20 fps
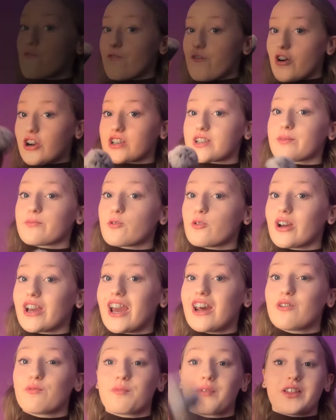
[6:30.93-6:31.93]
First, I'm going
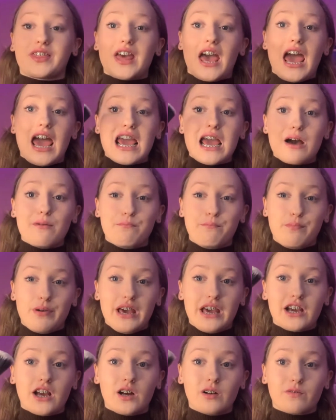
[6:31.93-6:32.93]
in with a
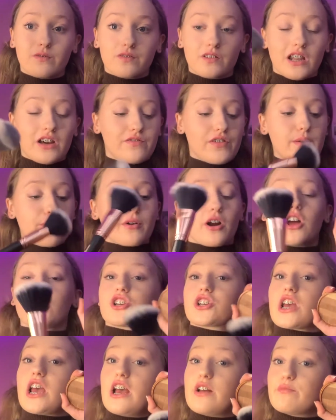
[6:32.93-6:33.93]
big fluffy
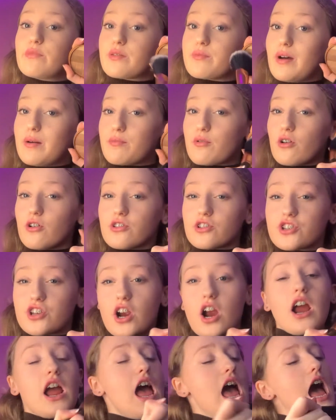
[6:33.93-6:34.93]
brush in with my
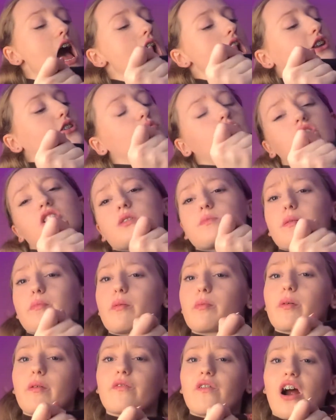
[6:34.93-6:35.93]
bronzer. I know lots of people
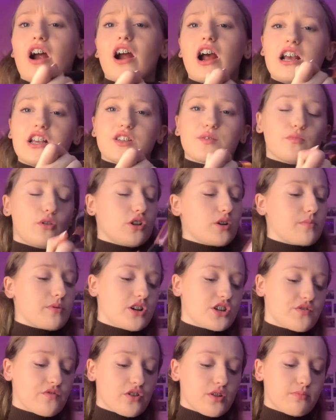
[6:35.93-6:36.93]
prefer a smaller
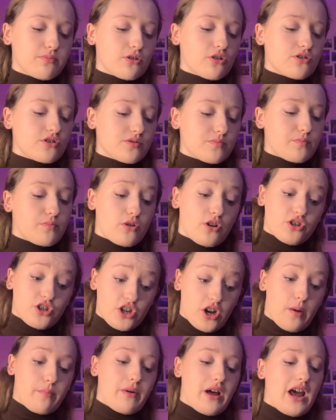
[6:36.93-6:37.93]
brush for the
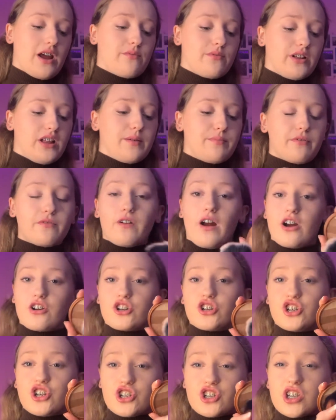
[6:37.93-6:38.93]
bronzer, but I really prefer
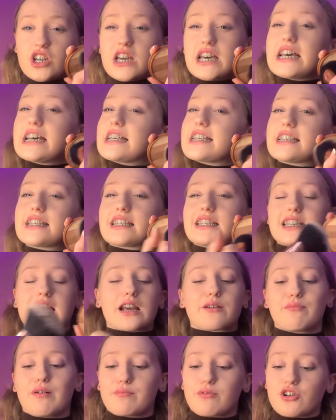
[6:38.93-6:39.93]
to just
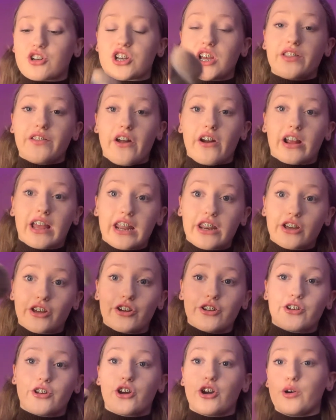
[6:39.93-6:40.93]
stick my brush in there, get a
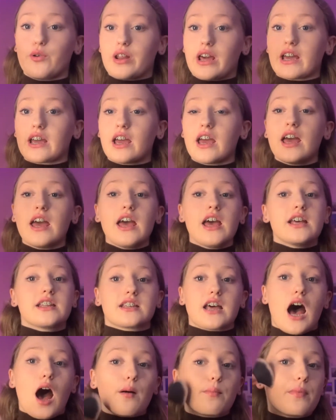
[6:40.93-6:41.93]
good coating,
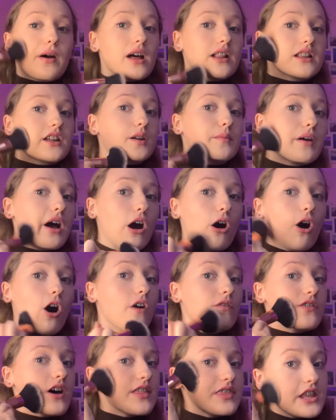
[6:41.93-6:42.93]
tap a little bit
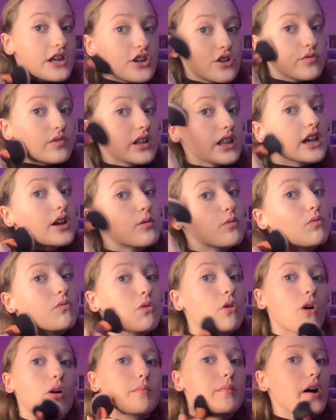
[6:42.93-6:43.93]
off, and then really
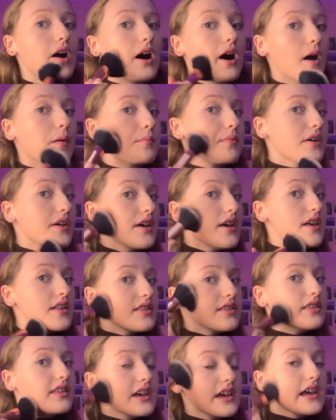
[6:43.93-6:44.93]
warm up
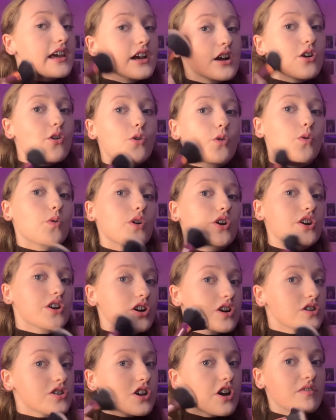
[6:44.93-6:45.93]
the
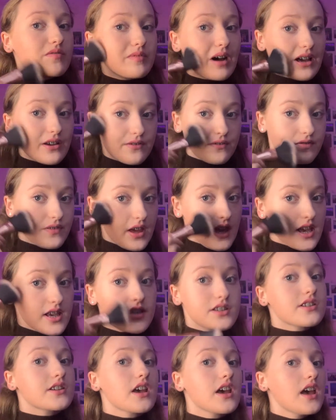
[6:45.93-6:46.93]
corners of my
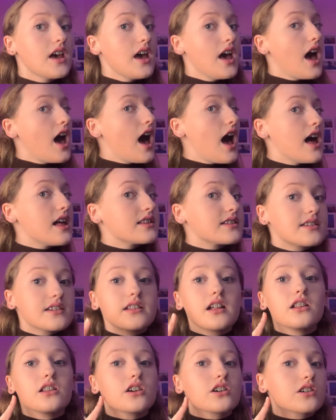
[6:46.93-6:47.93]
face. And see,
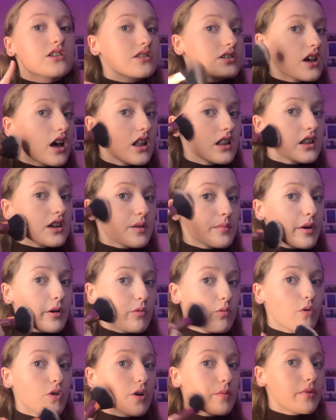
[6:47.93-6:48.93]
that looks a little bit
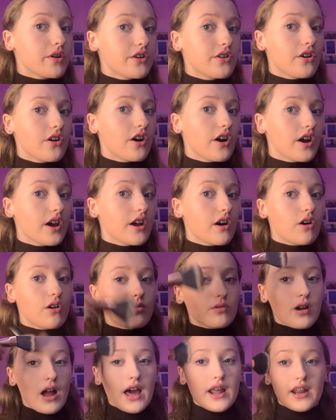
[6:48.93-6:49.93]
warmer now
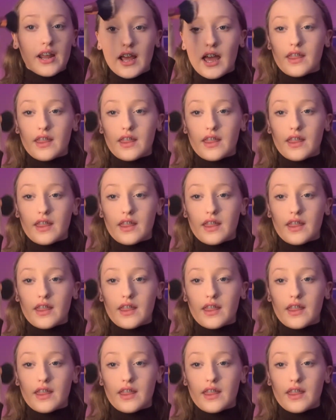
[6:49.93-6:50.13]
already.